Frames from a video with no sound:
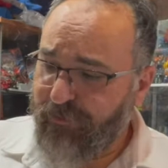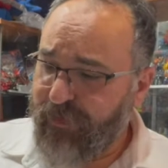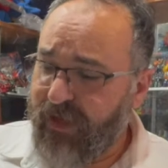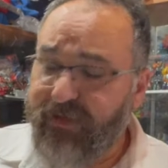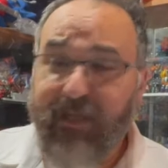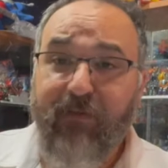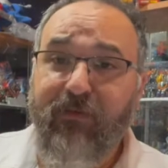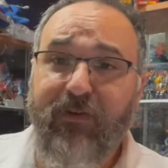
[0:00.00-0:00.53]

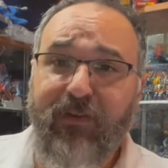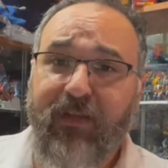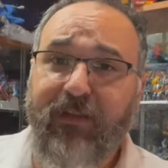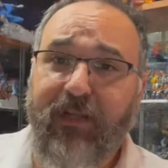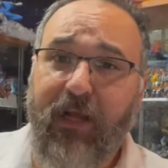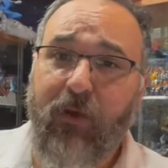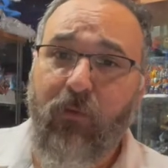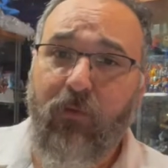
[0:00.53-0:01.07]
back everything
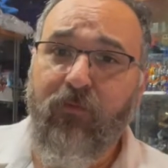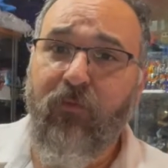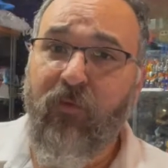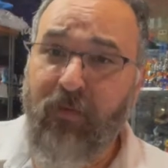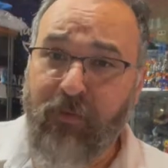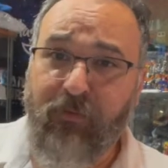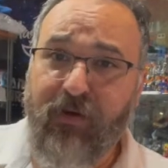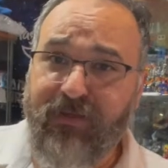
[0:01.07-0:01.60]
that I
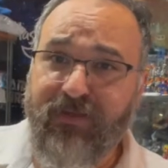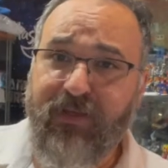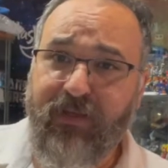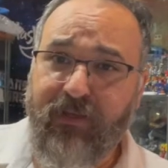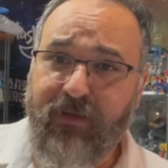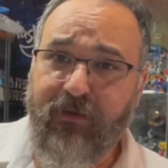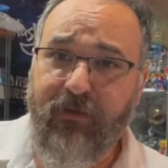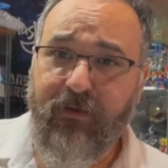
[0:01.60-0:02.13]
remember as a
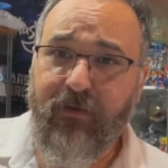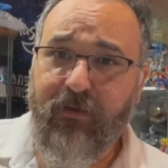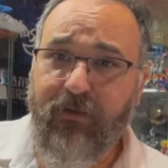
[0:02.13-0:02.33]
kid